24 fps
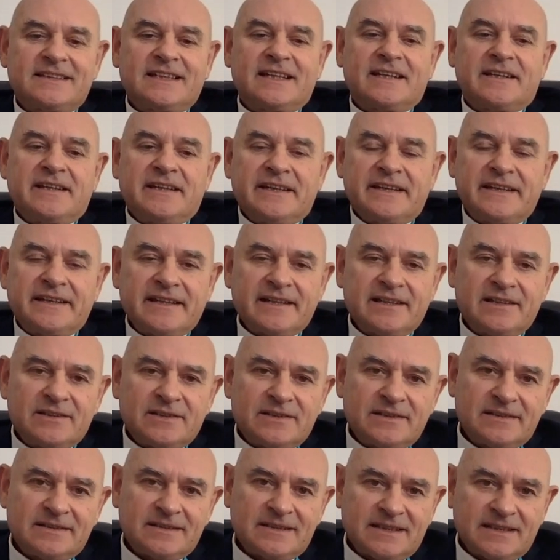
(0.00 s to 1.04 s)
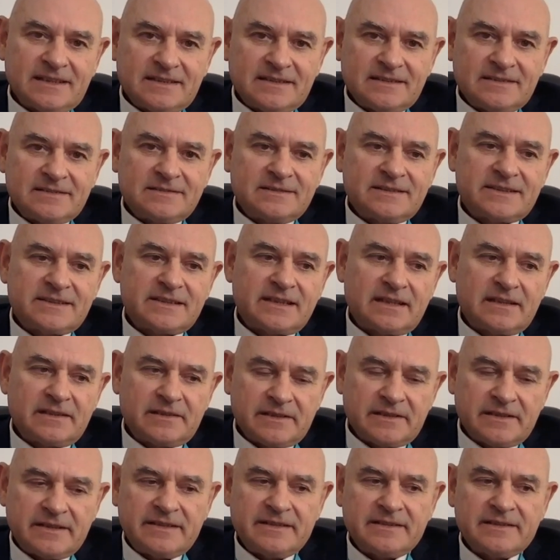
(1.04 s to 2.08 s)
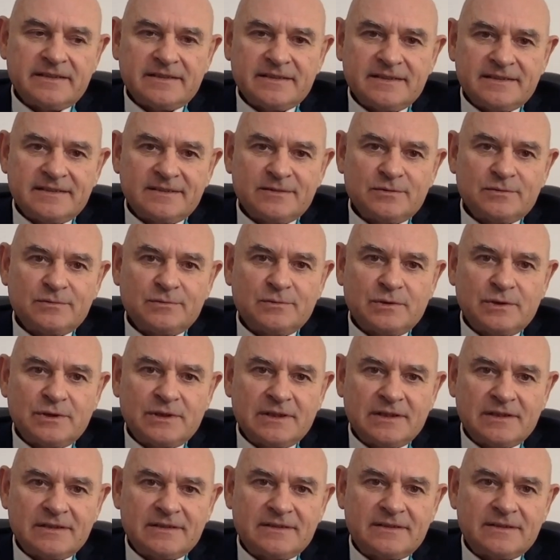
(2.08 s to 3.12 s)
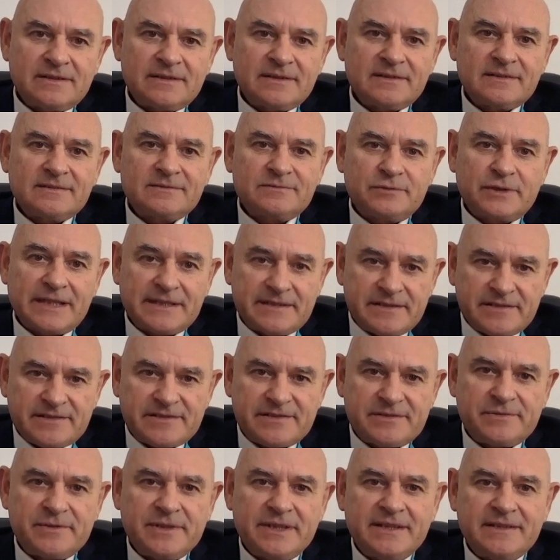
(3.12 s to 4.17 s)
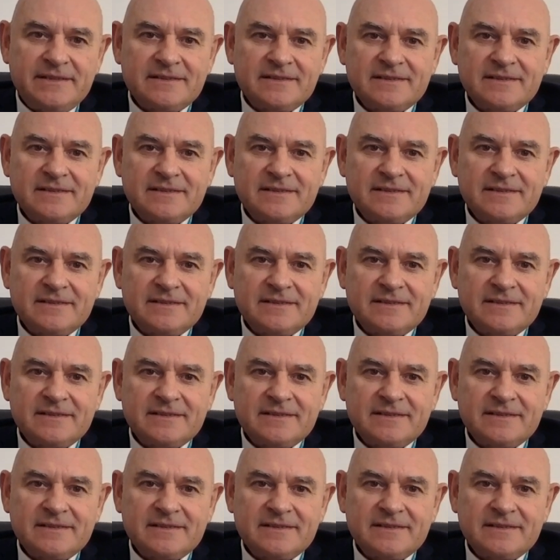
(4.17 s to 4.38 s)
taking care and started the World Registry